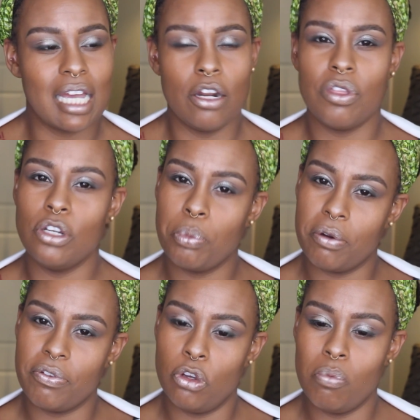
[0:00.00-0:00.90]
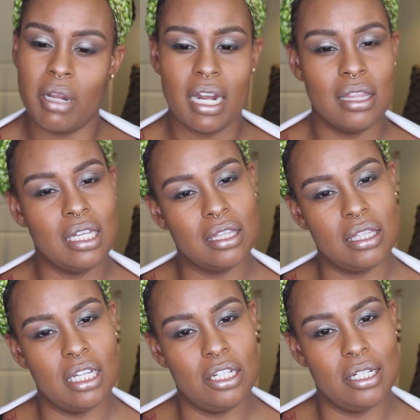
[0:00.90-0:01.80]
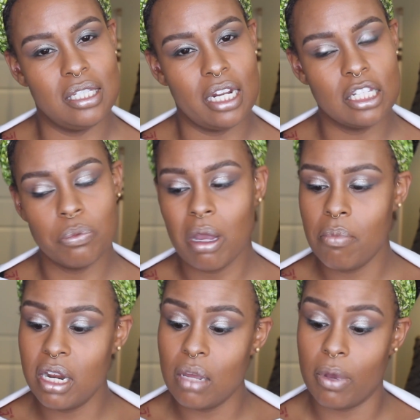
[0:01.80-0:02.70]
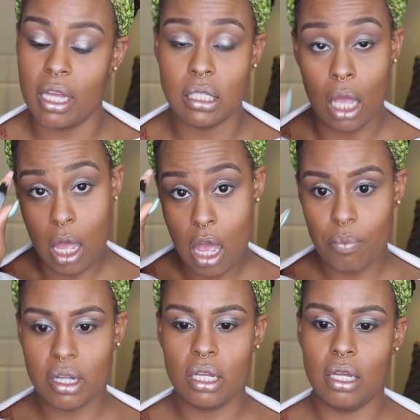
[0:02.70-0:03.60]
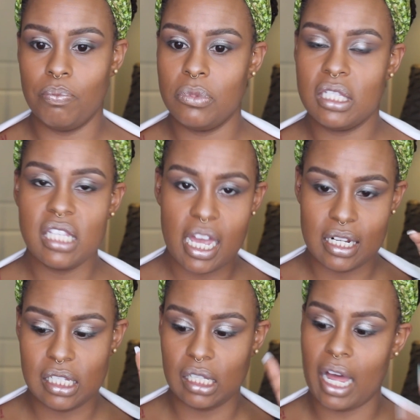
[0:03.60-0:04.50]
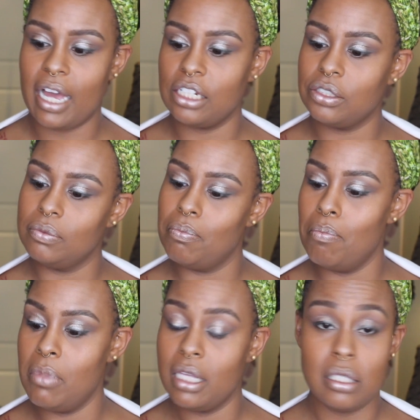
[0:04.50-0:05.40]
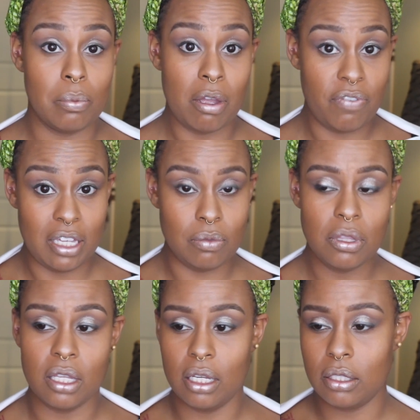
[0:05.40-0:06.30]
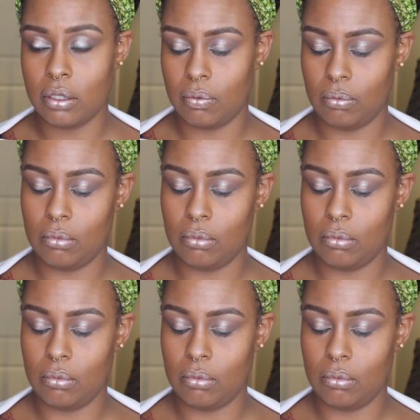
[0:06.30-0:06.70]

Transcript: I know they do perfume, but I didn't think that they did setting spray. But anyways, I'm gonna set/mist my face with this.